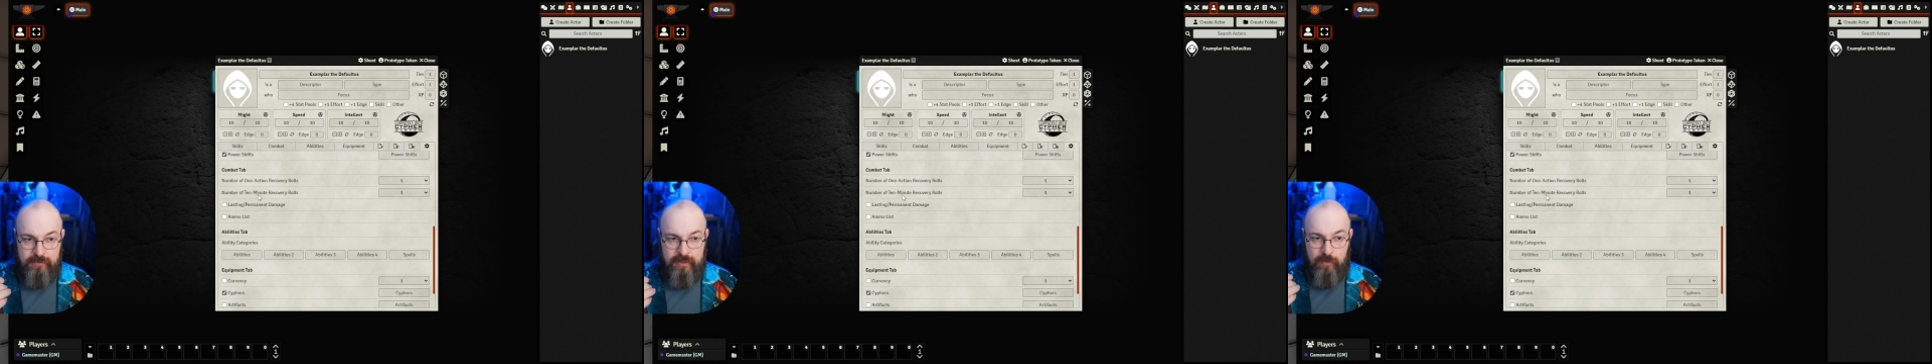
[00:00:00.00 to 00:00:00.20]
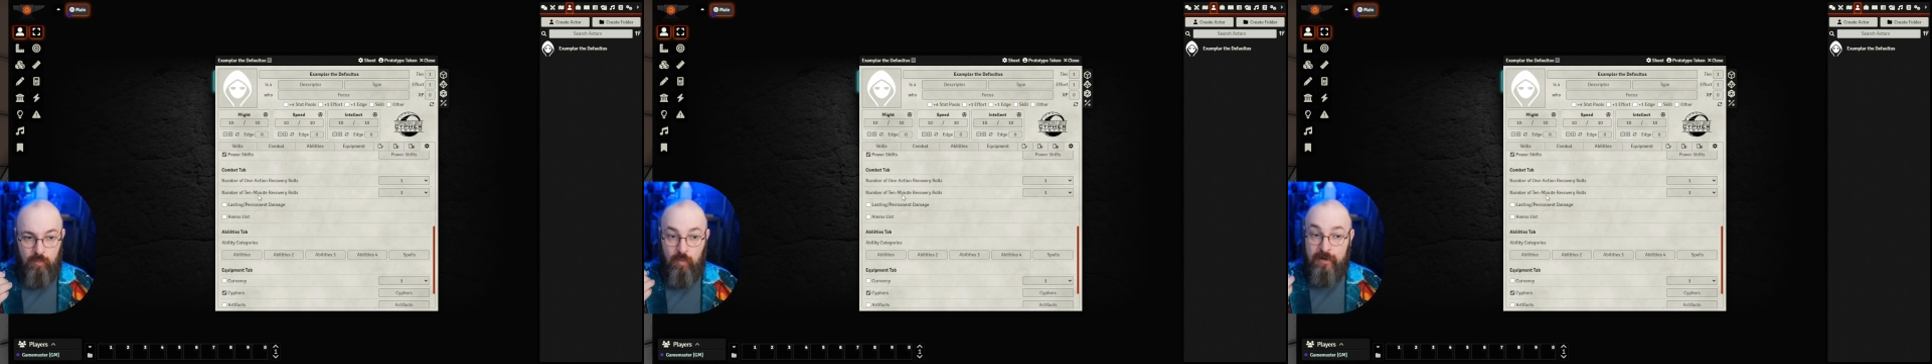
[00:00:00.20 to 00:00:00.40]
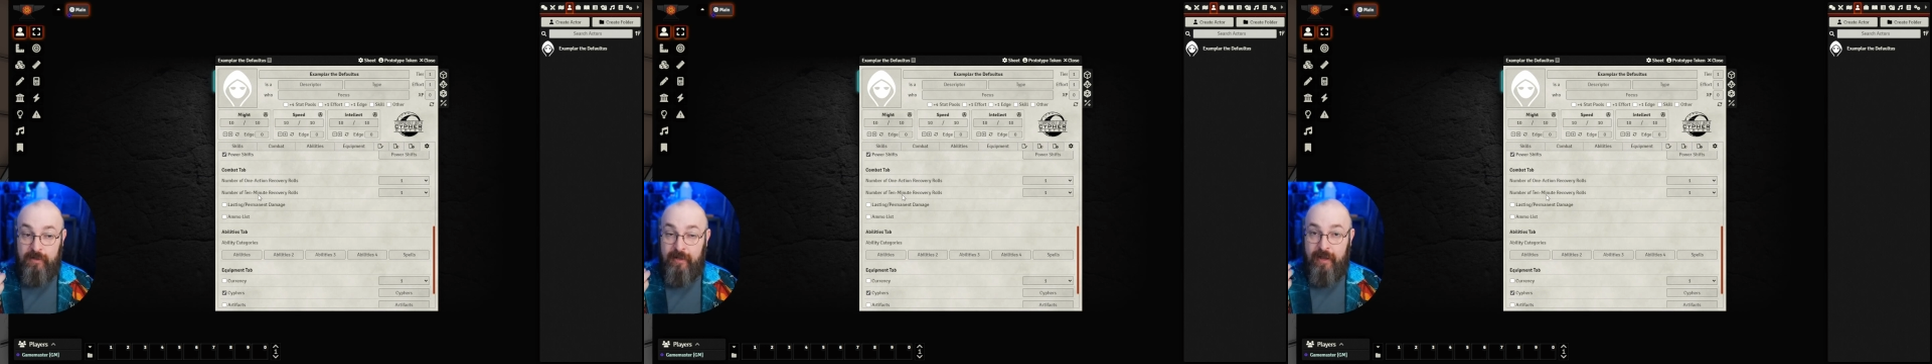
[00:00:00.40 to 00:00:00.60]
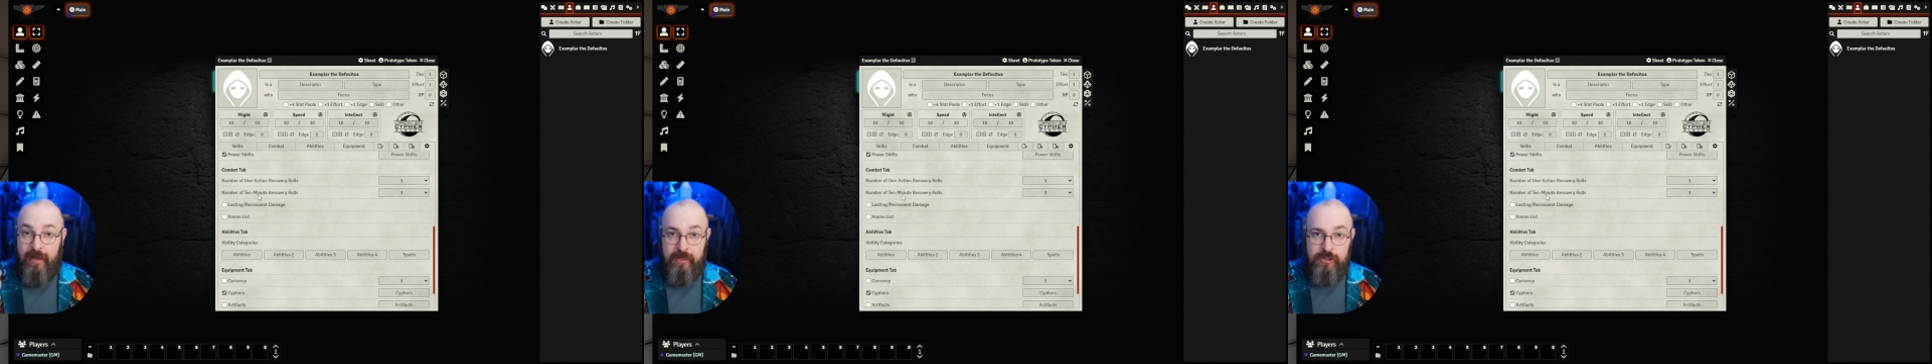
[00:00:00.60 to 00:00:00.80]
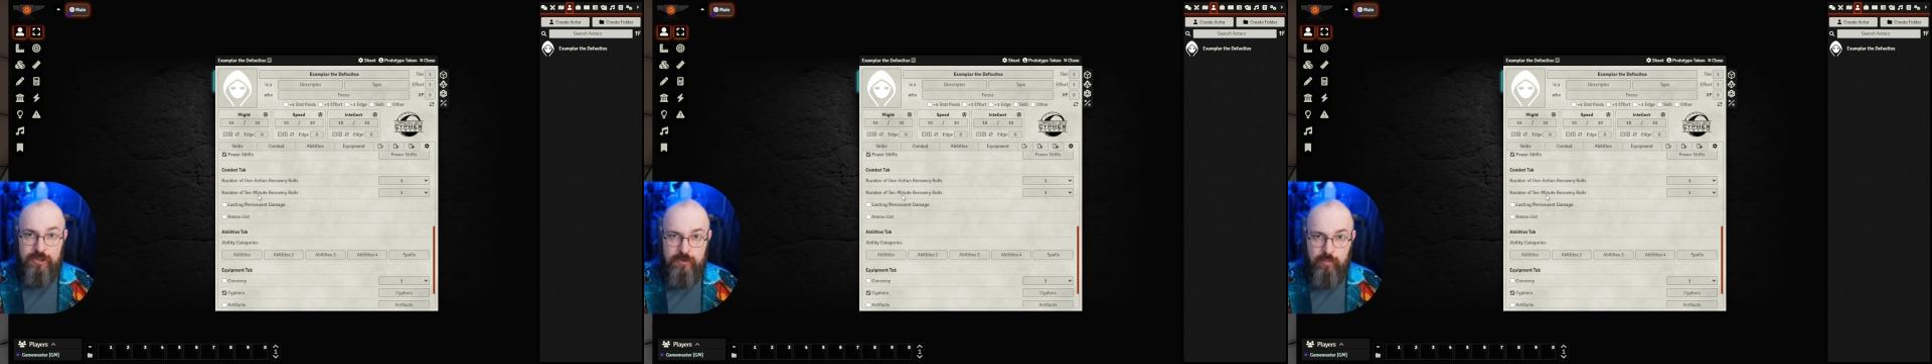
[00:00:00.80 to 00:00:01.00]
a
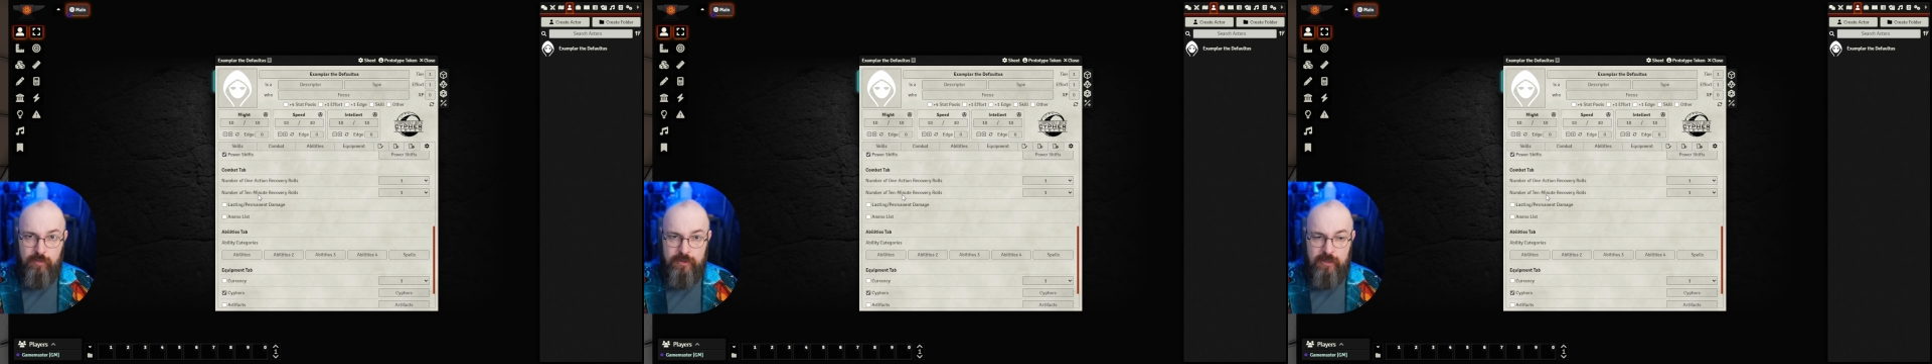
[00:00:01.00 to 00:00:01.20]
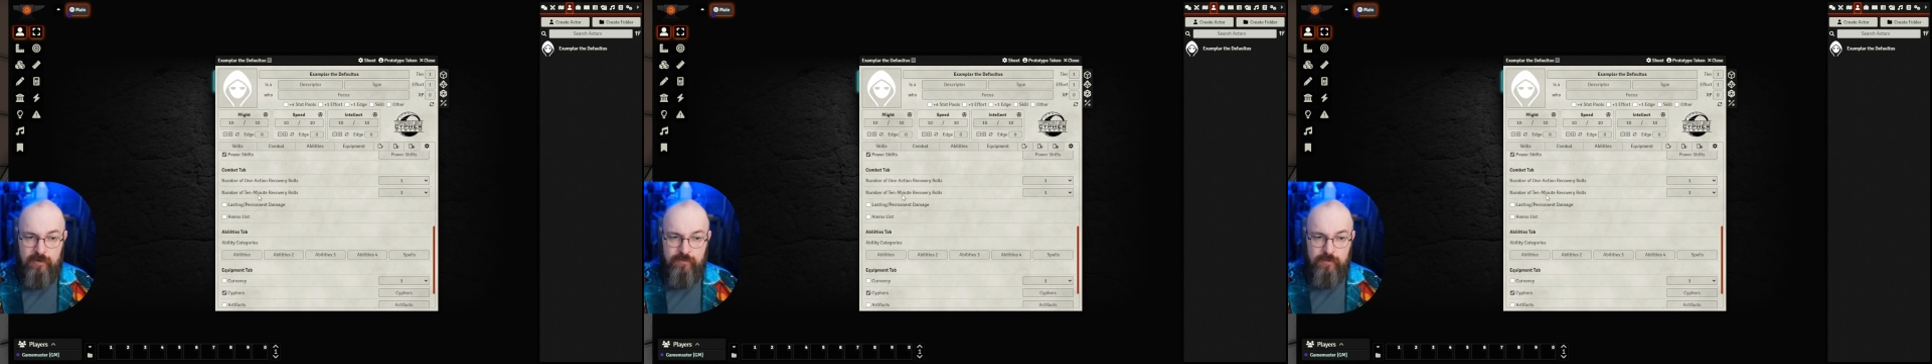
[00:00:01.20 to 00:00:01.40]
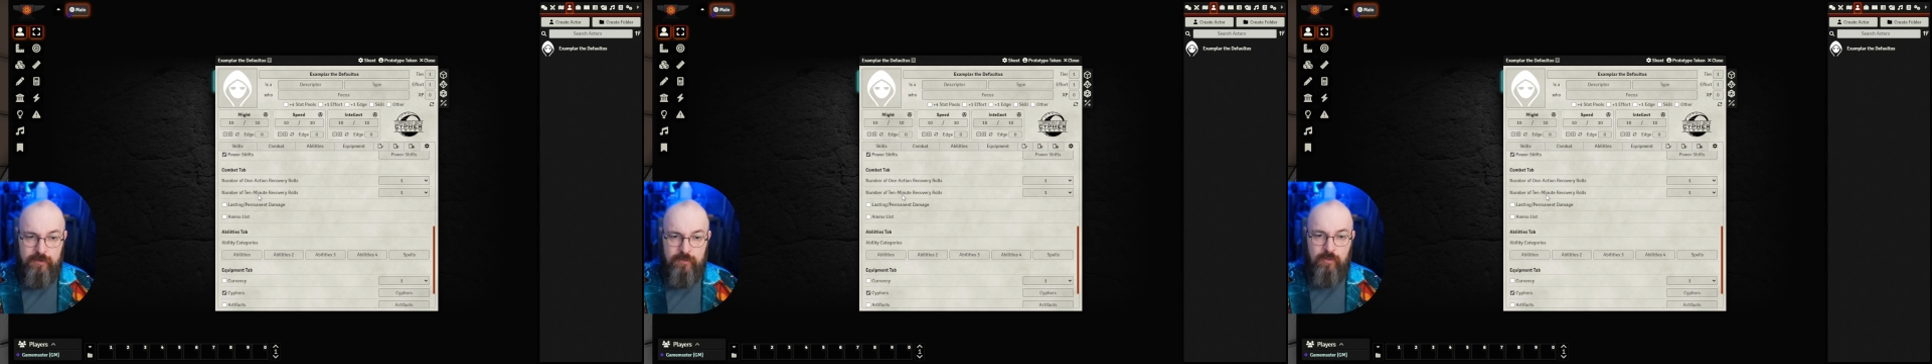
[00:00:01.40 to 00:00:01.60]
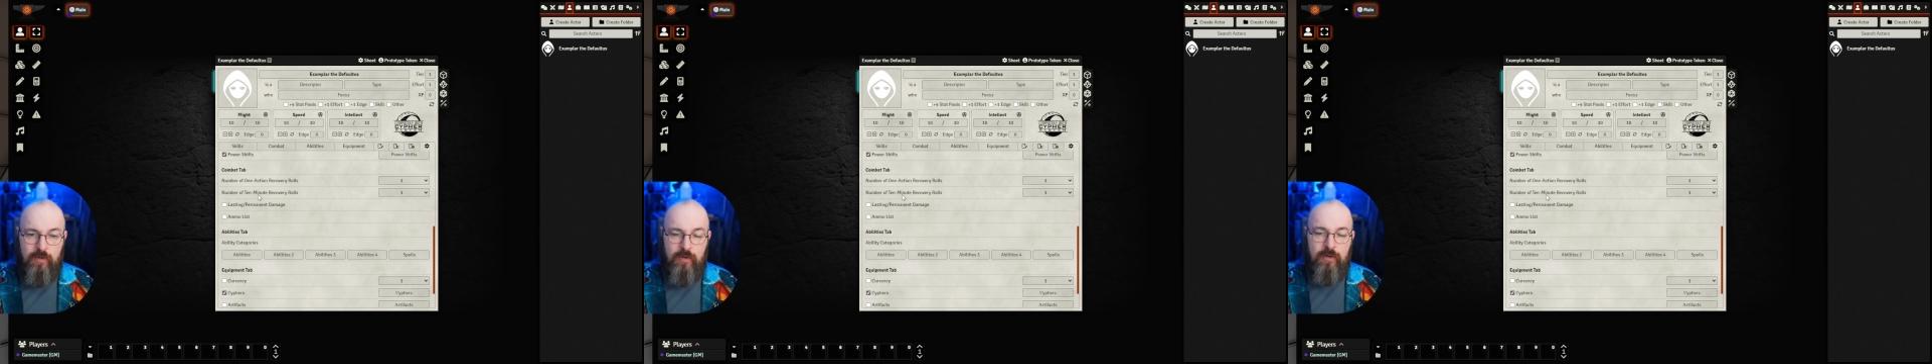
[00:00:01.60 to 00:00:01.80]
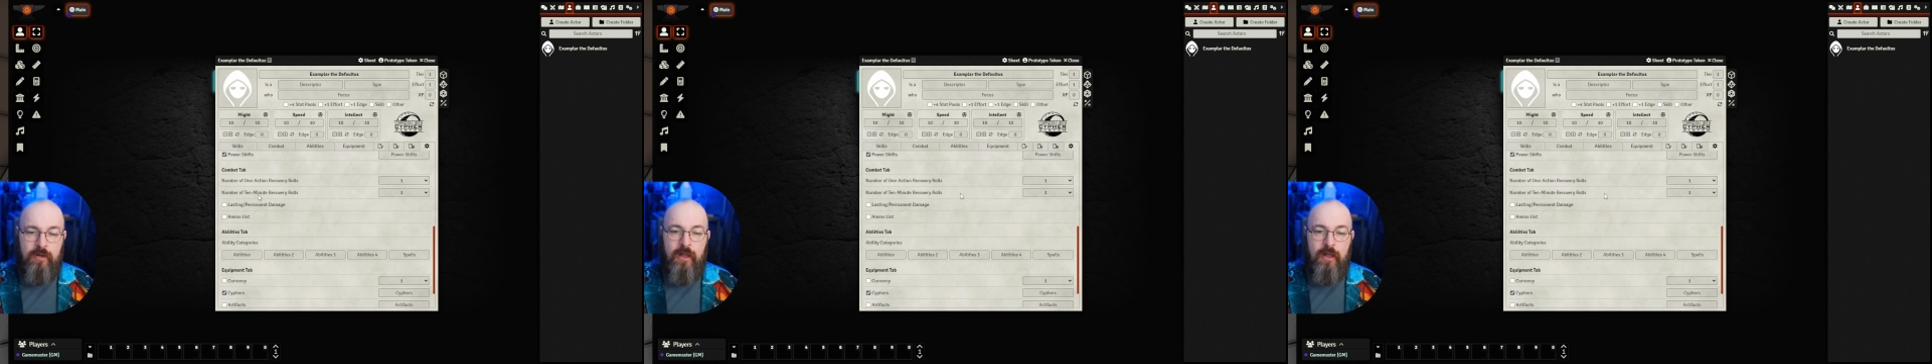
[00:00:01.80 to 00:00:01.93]
1-action recovery roll.